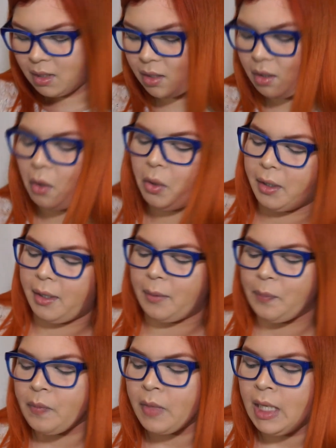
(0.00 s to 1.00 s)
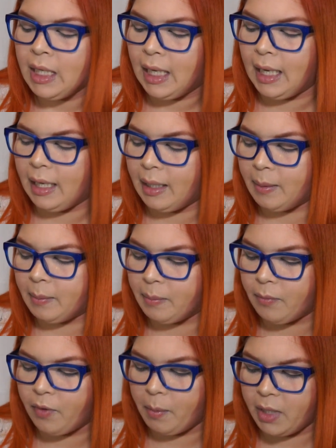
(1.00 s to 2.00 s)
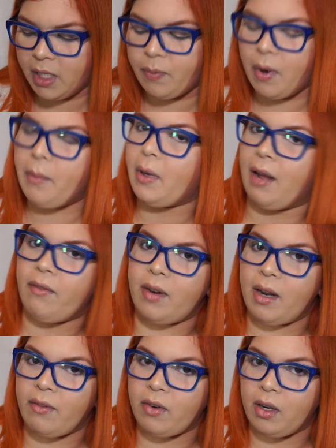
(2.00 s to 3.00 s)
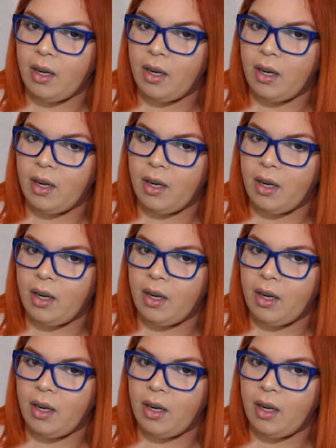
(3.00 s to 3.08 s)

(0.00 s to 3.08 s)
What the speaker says: it's all good. From this brand, but I've never